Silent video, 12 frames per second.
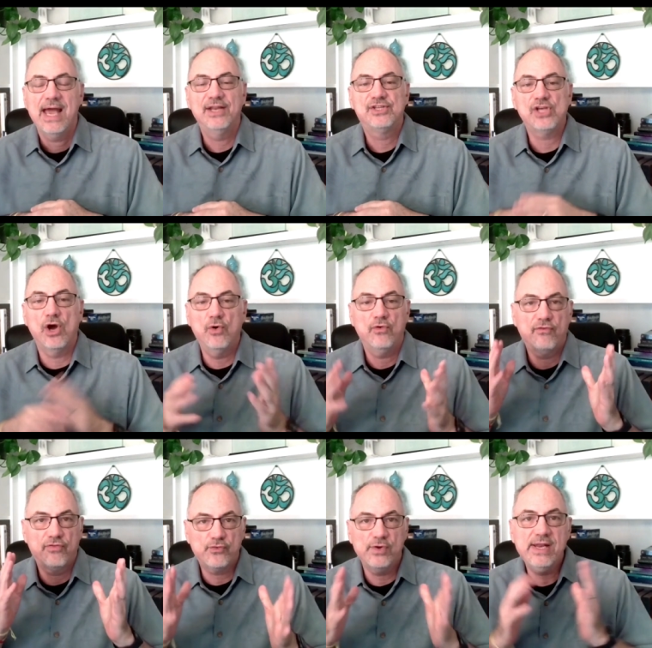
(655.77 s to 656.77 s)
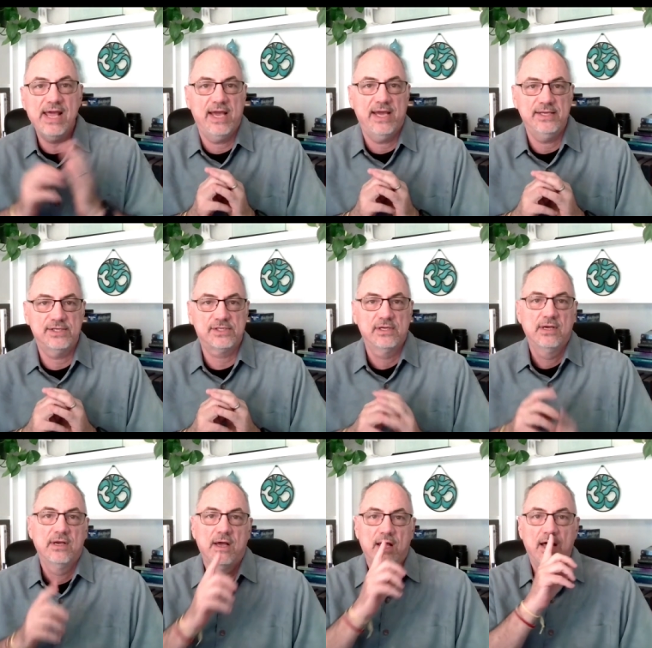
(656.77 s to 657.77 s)
and so three days
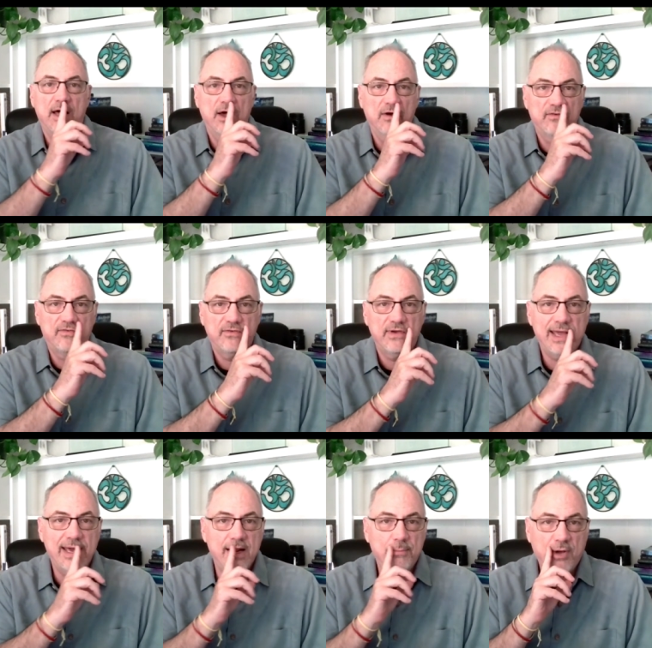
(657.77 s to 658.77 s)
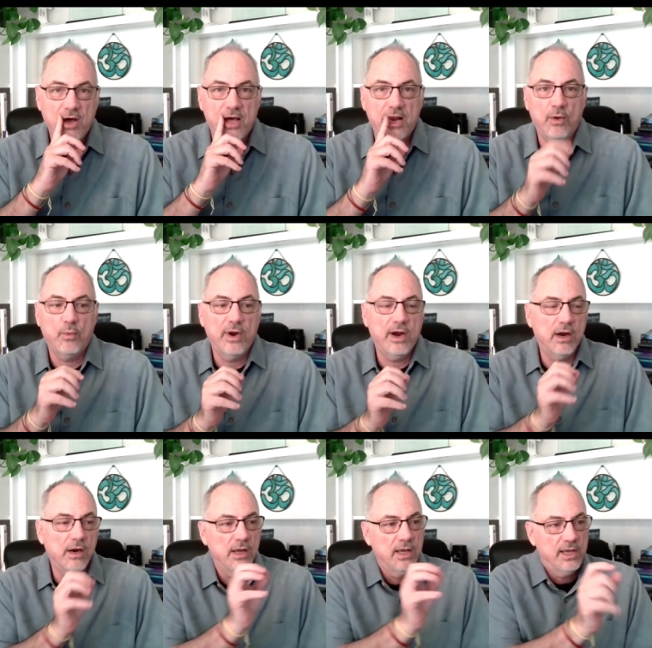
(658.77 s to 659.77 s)
of anapana
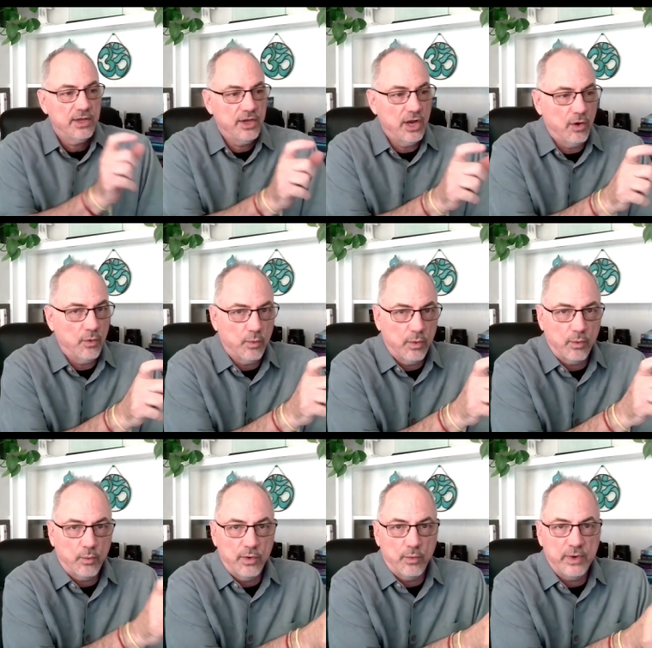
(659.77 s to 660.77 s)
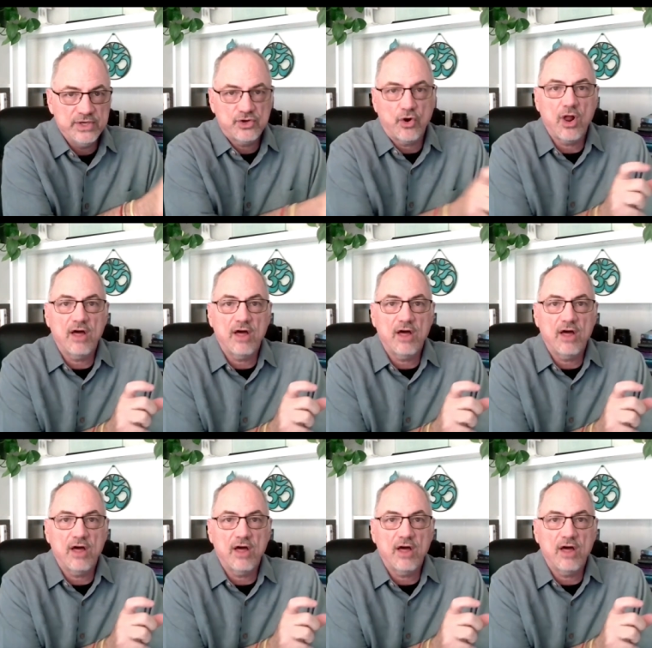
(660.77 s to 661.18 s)
where you know we start